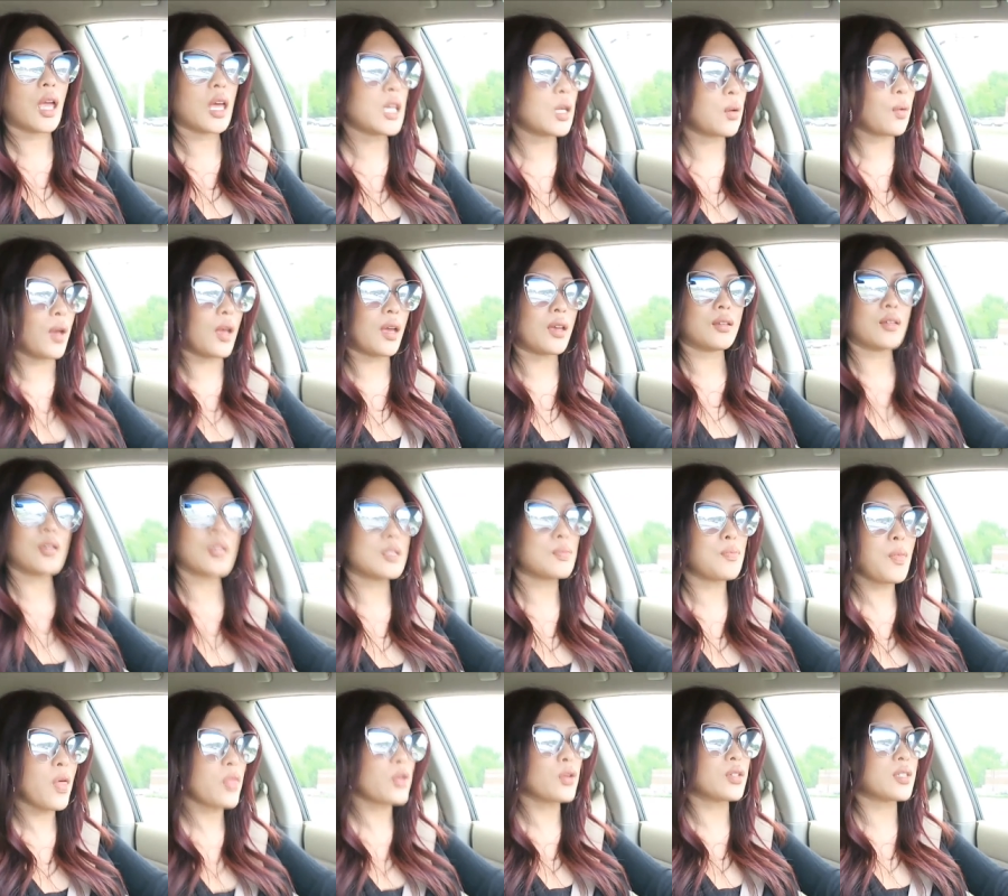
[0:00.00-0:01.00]
Anyway, it's
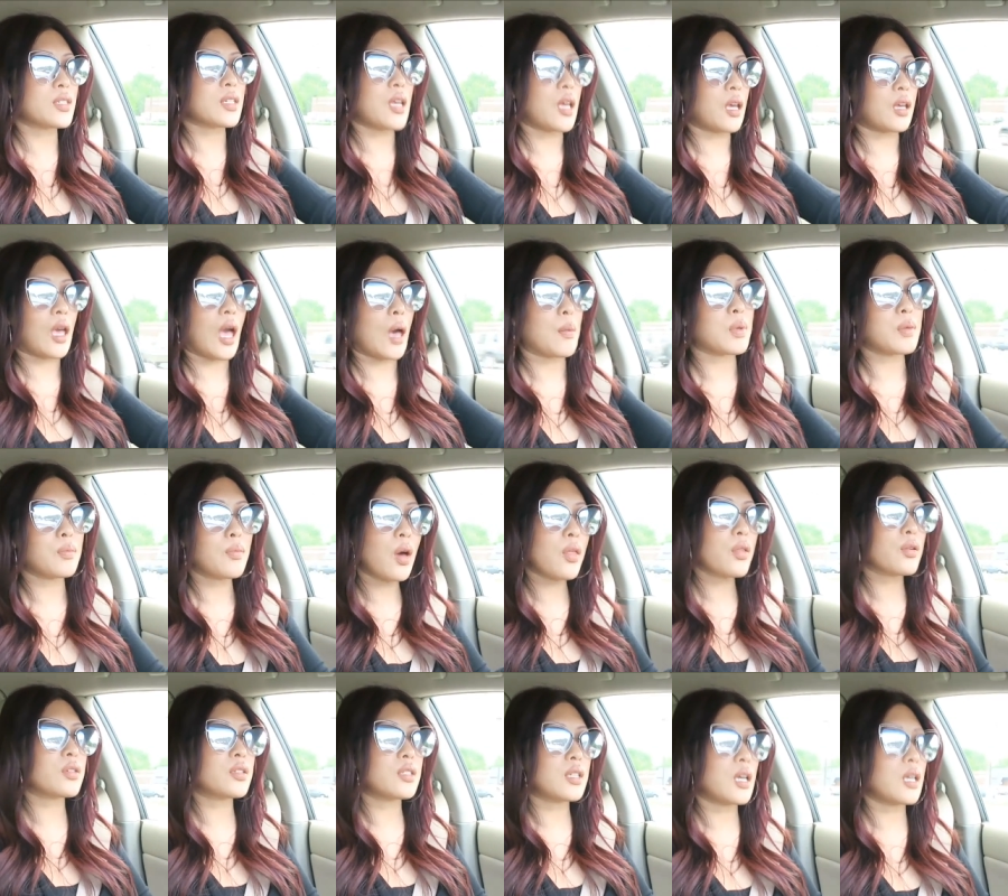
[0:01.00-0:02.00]
Mother's Day. Happy
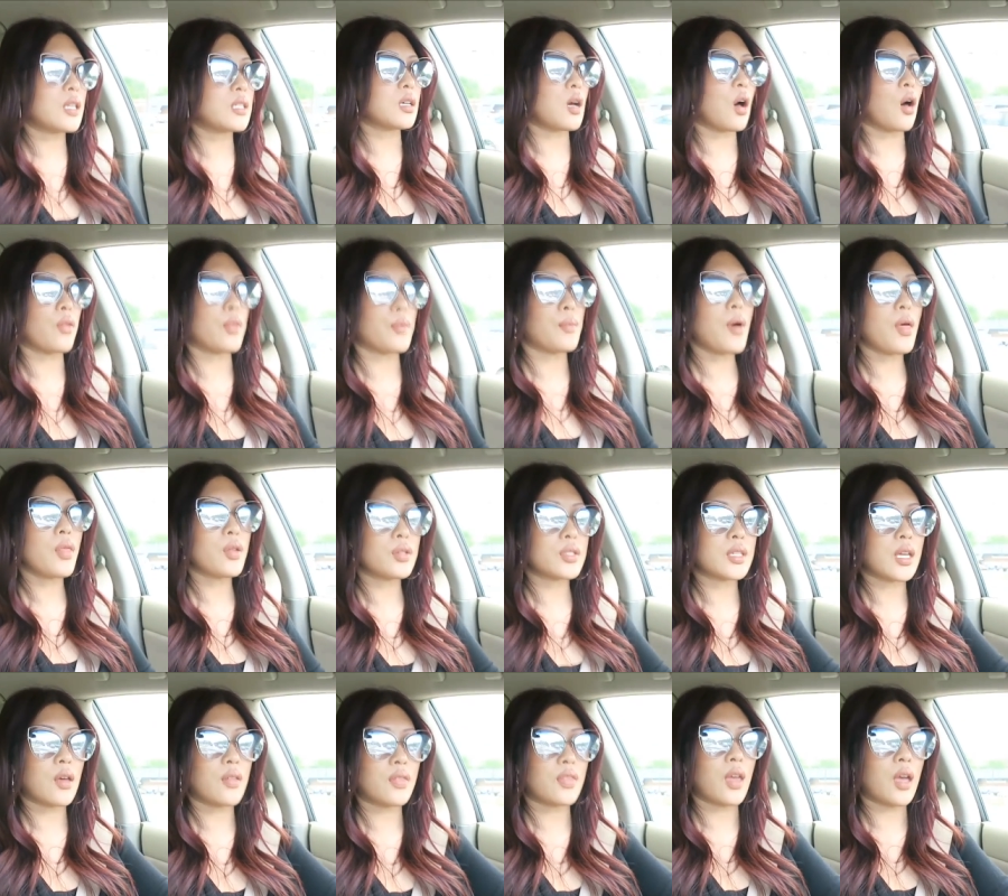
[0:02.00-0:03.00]
Mother's Day to all the
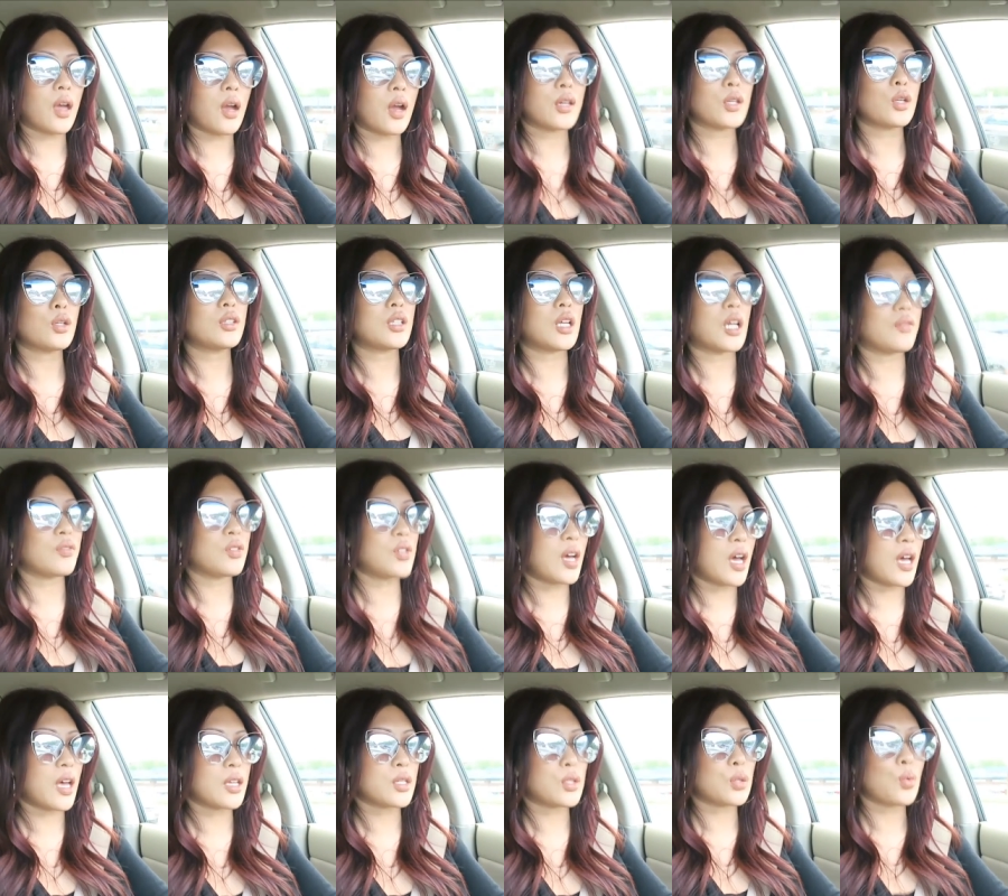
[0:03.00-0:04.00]
mothers out there. I know a lot of you
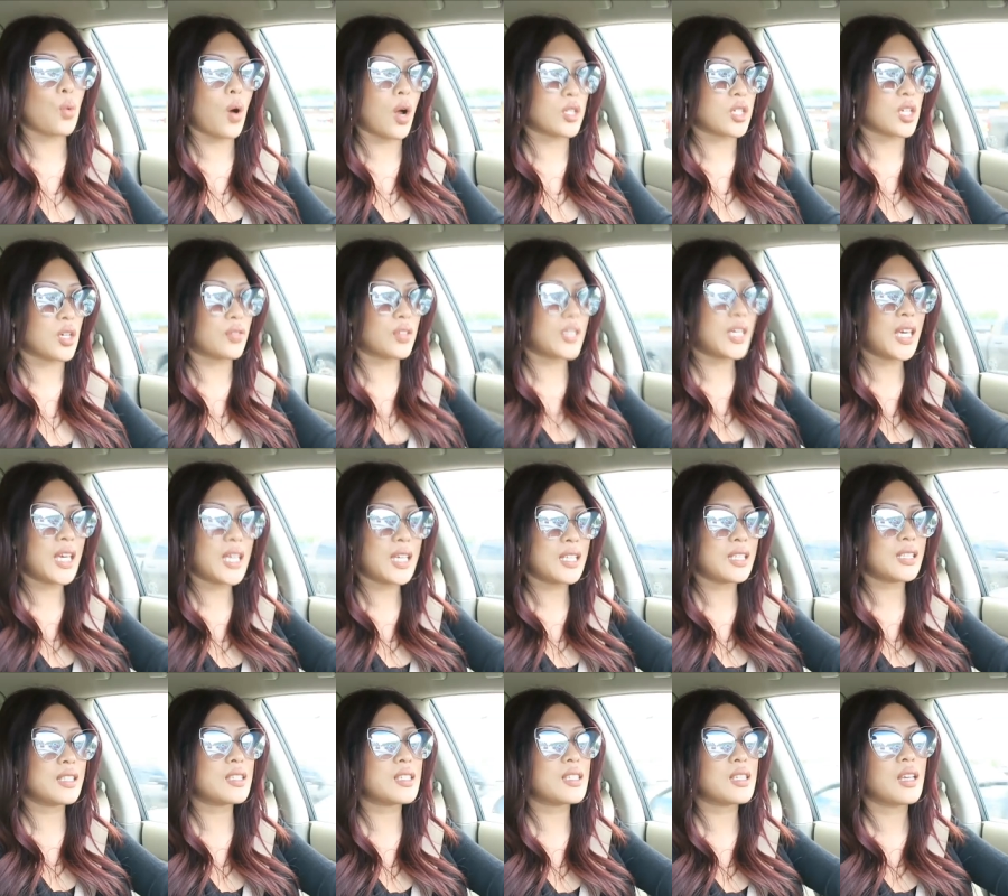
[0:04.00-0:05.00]
guys who watch have
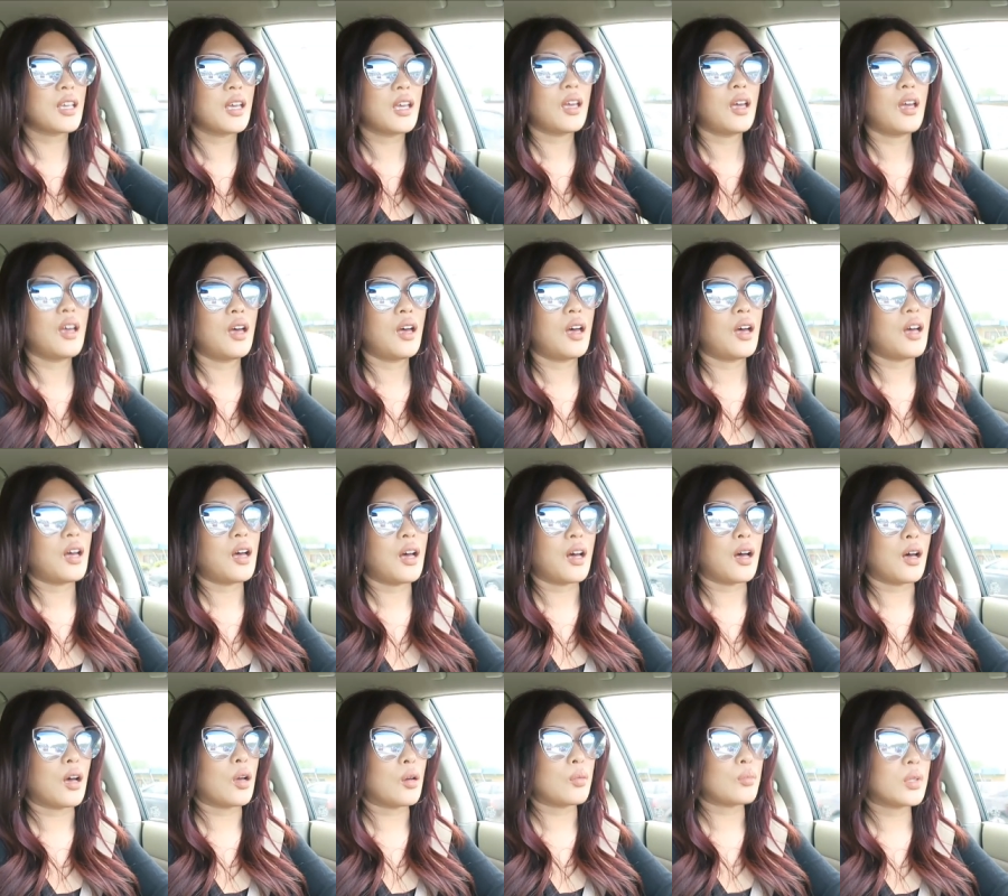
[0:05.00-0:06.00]
kids.
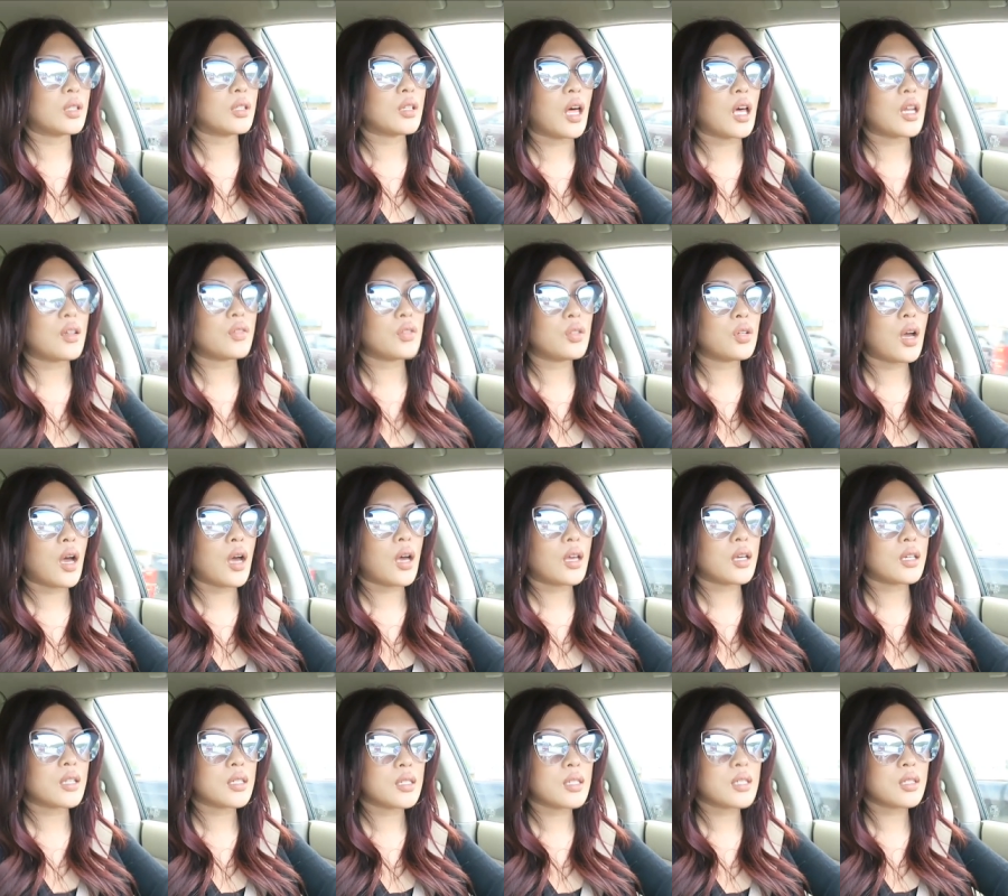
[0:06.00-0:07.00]
Um, a lot of you
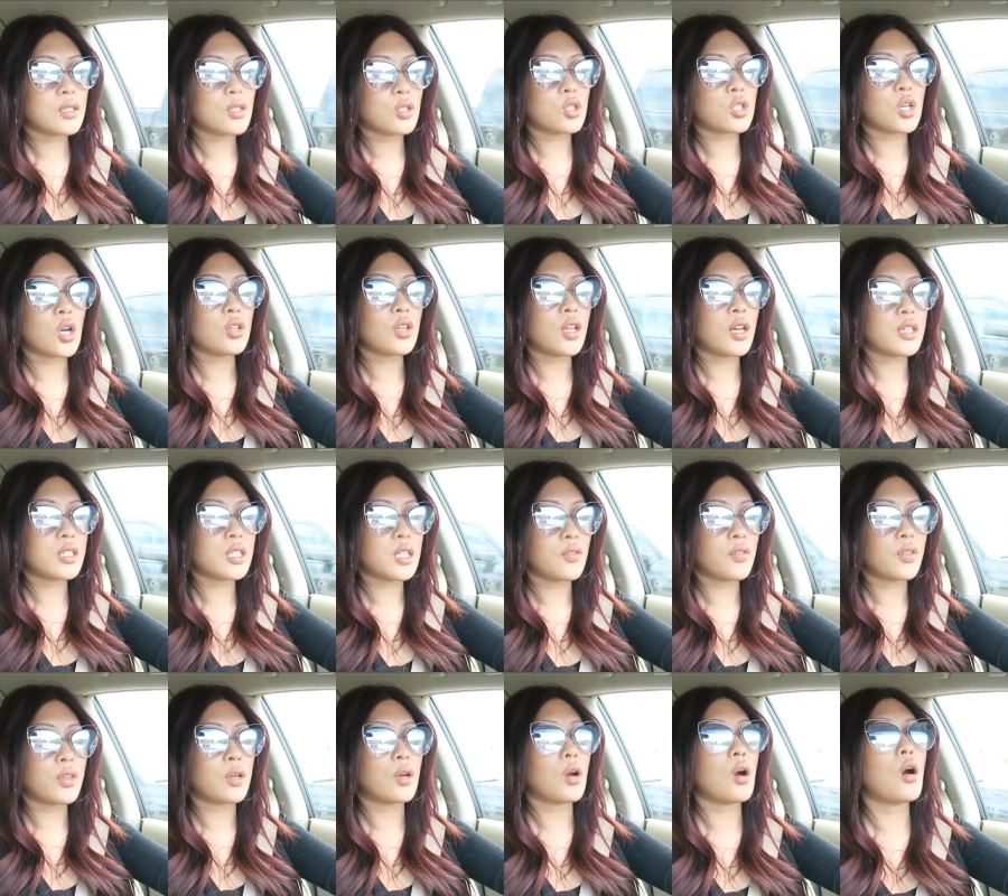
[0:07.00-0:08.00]
guys share a lot of stuff
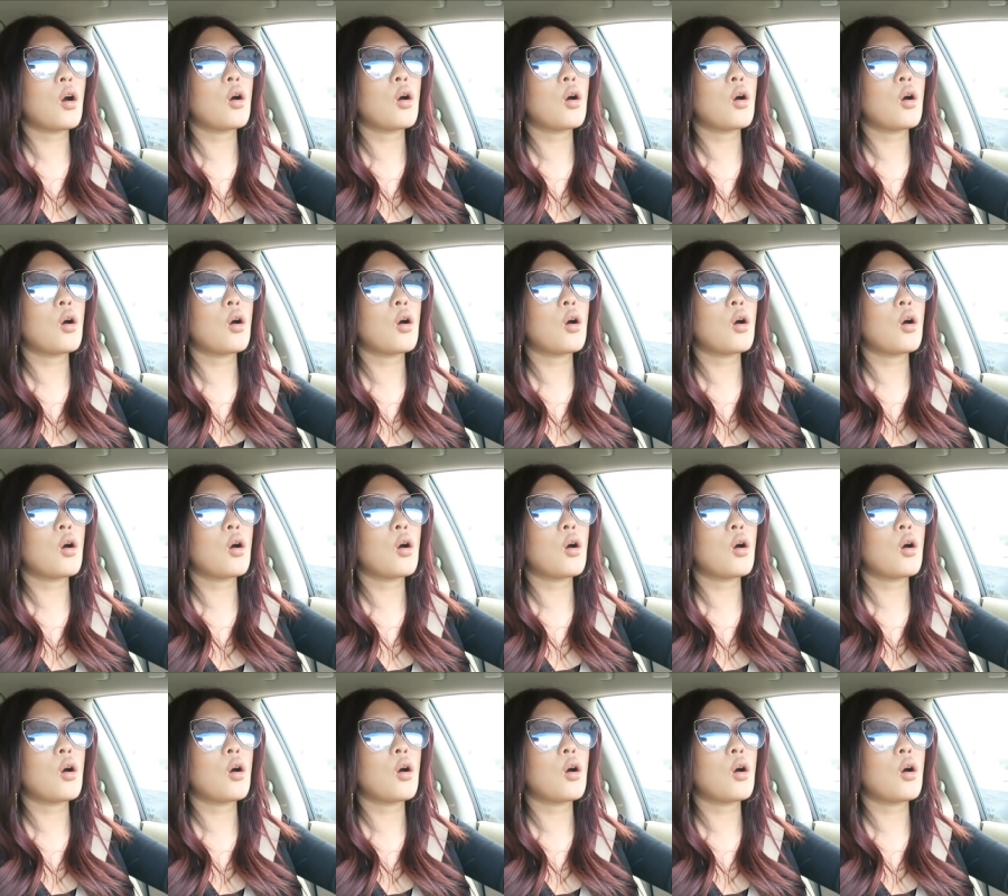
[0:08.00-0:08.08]
with you.